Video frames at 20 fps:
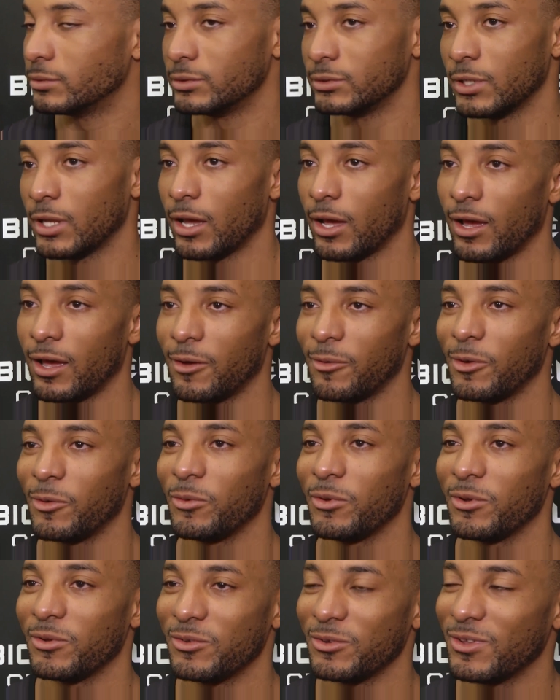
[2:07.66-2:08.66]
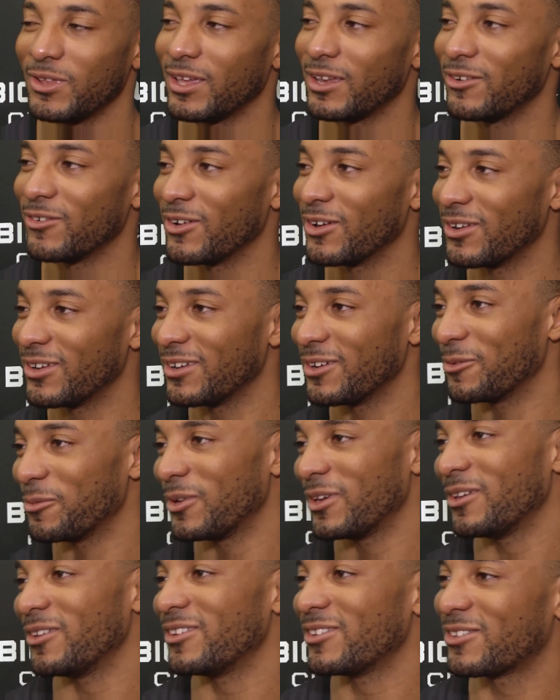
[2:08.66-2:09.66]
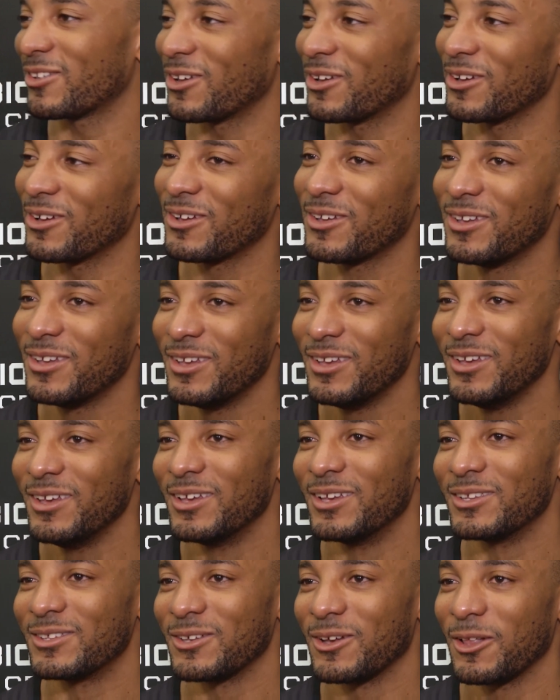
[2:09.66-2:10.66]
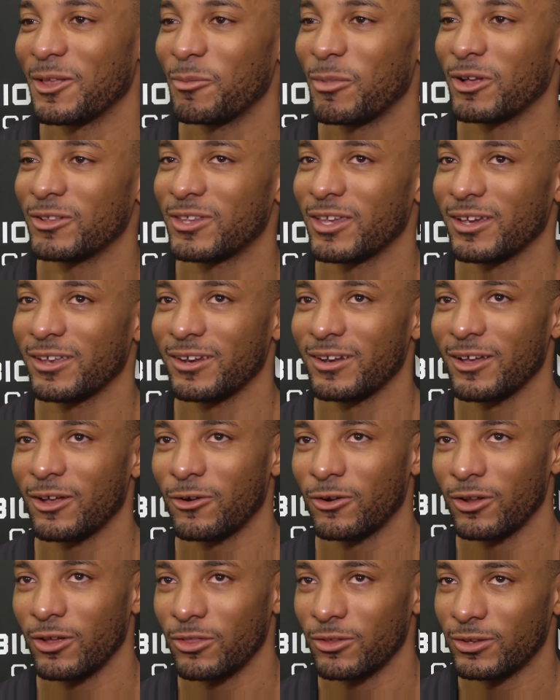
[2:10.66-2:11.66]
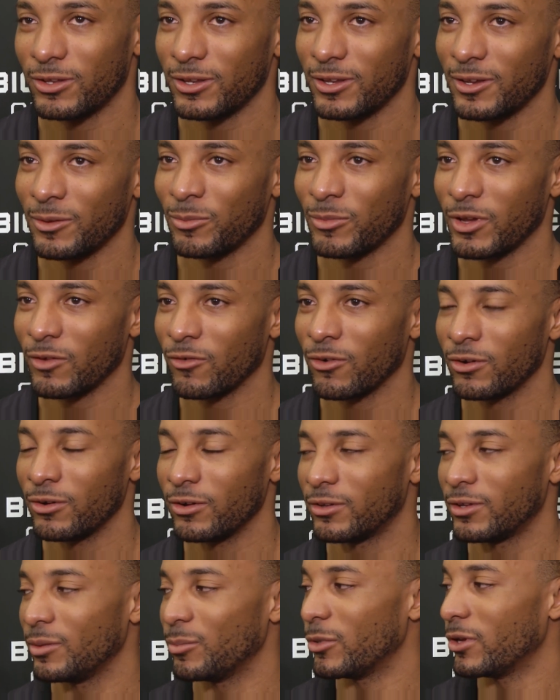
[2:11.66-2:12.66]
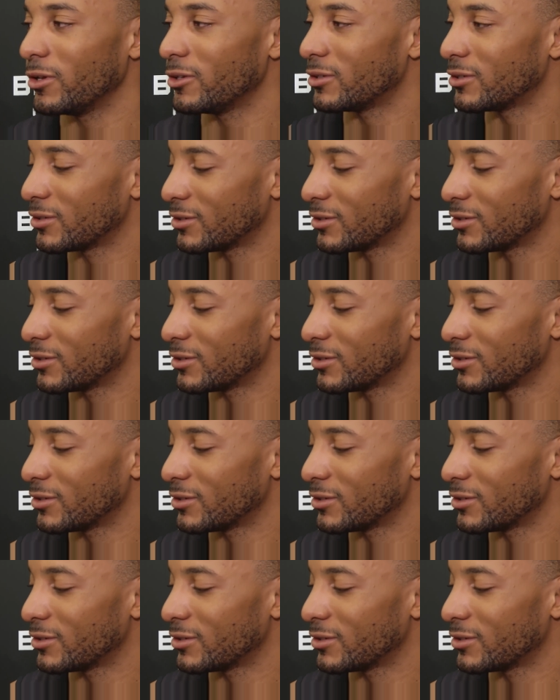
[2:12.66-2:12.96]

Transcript: Nah, man, we don't do that around here, man. It's all about taking it out on other teams, never on your teammates.